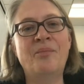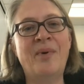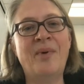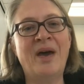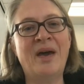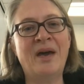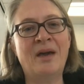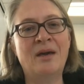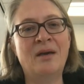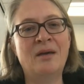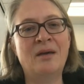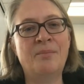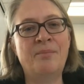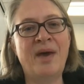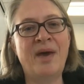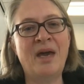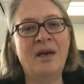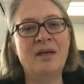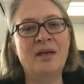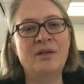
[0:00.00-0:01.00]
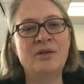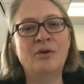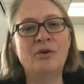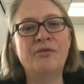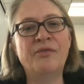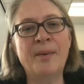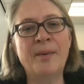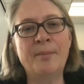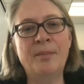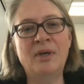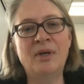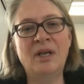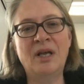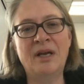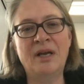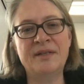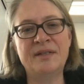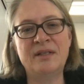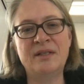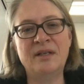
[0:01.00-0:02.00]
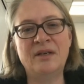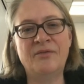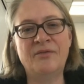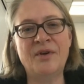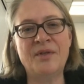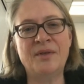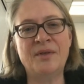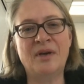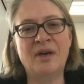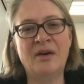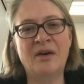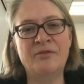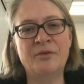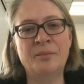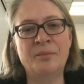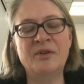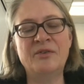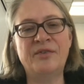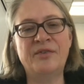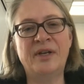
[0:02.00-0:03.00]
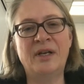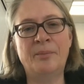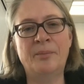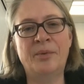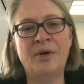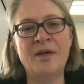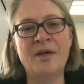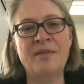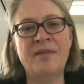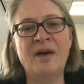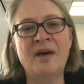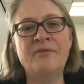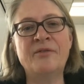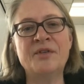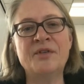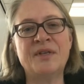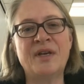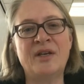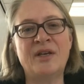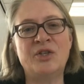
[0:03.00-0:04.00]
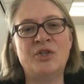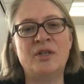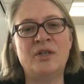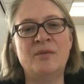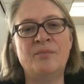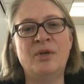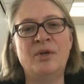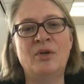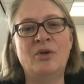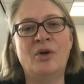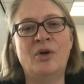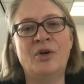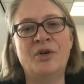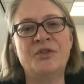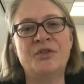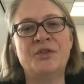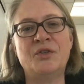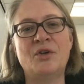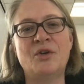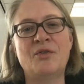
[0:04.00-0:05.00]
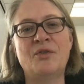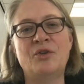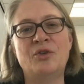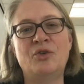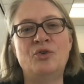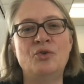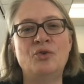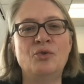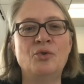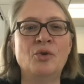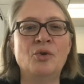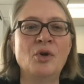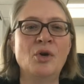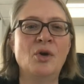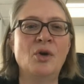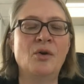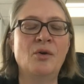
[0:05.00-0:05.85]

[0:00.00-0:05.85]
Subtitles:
back in November last year, when the government fell apart, that was actually because of the two